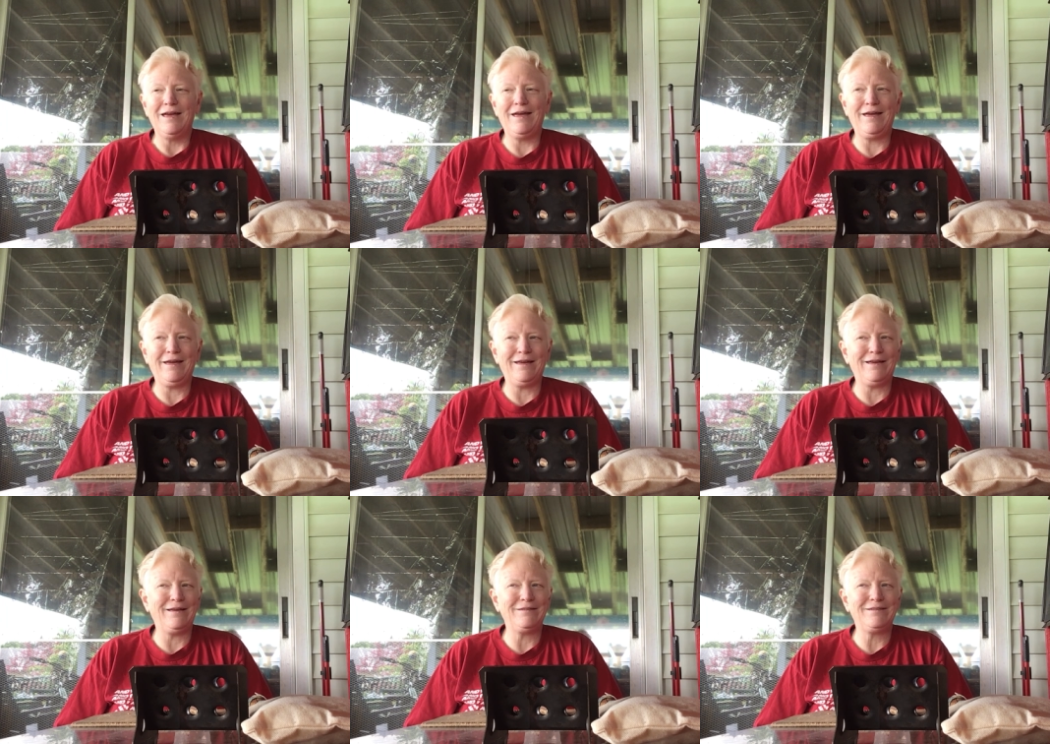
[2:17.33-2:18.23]

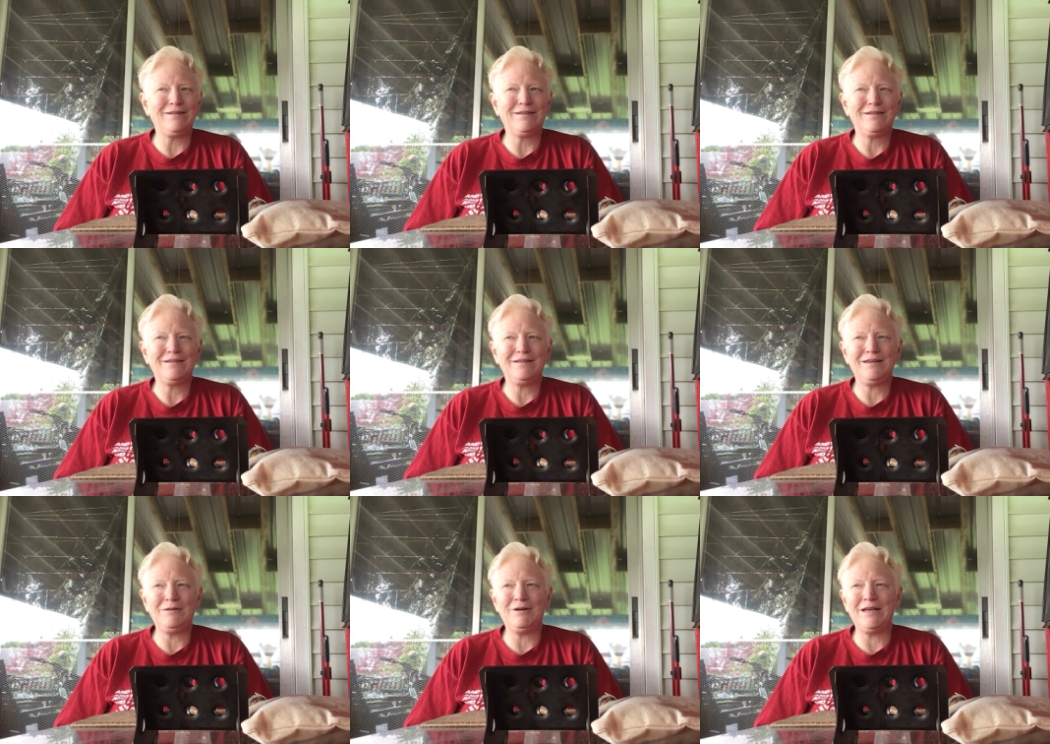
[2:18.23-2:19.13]
And
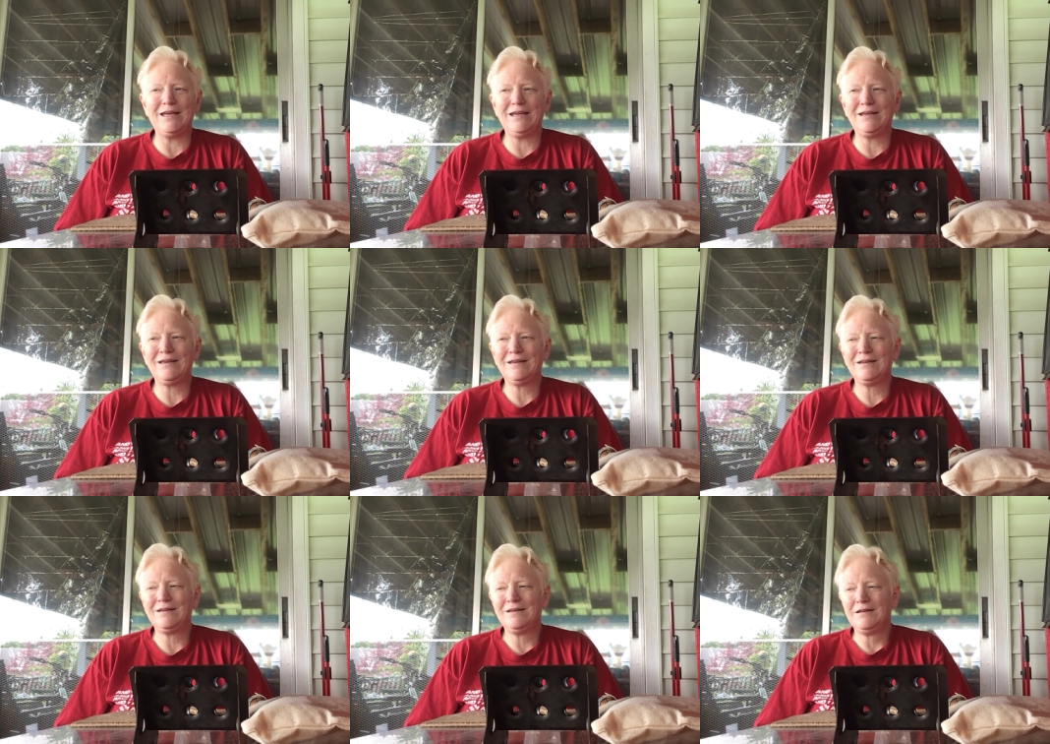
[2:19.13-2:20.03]
anyway,
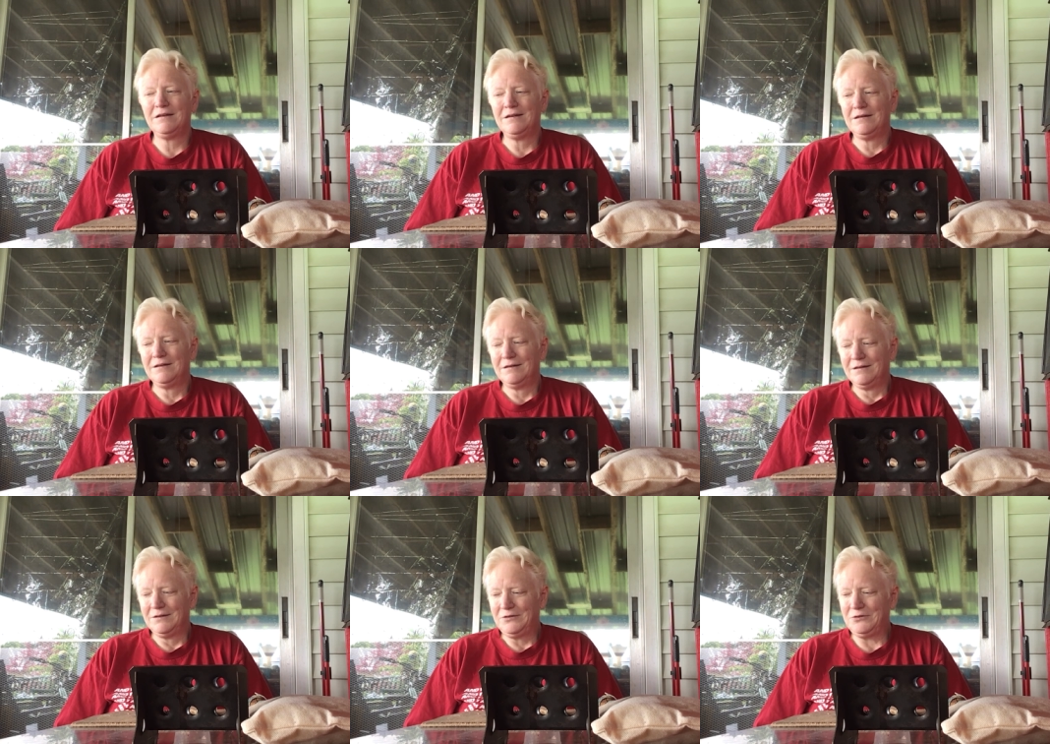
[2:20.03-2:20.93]

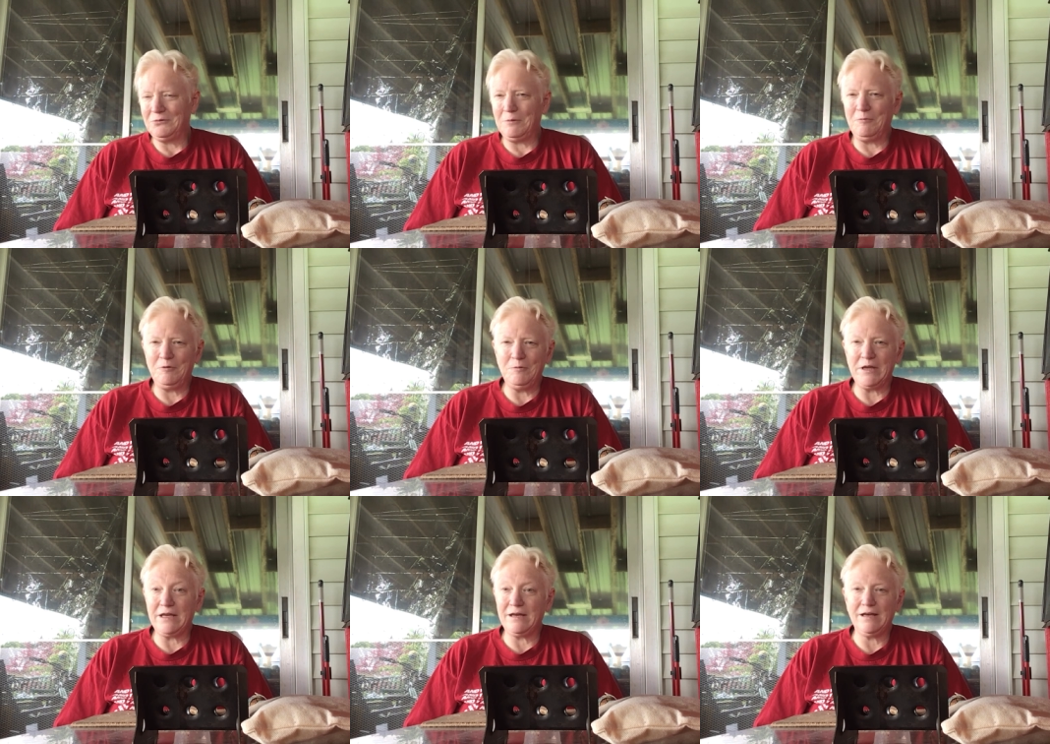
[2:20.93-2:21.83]
so I'm real
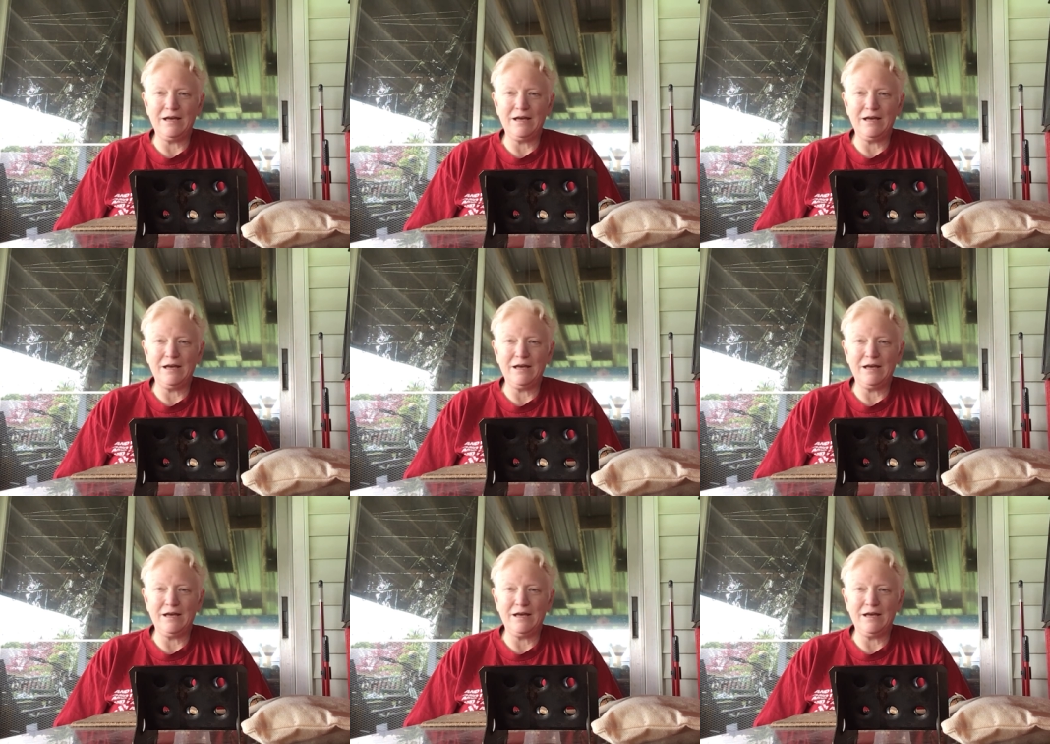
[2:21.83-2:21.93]
weak.